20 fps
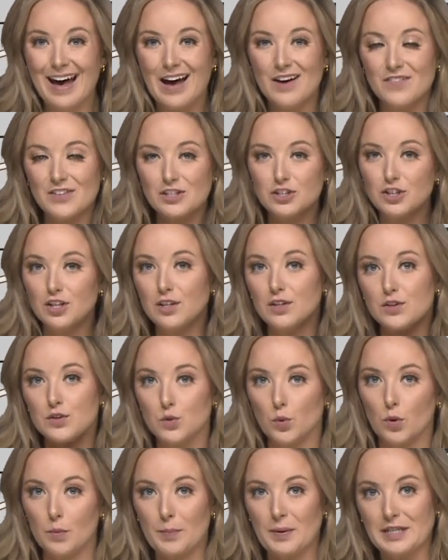Eventually, the
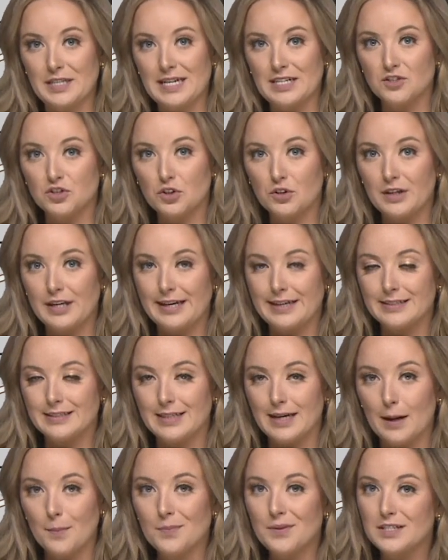storm potential
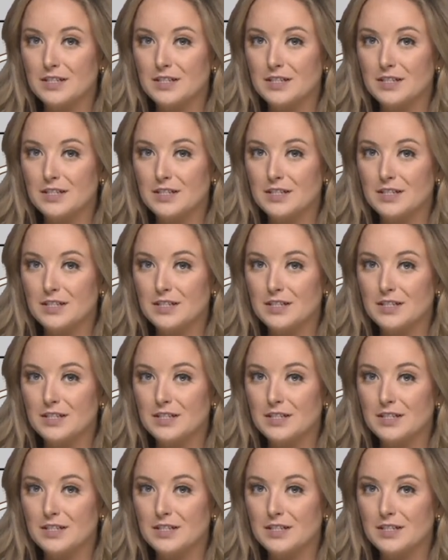kicks up.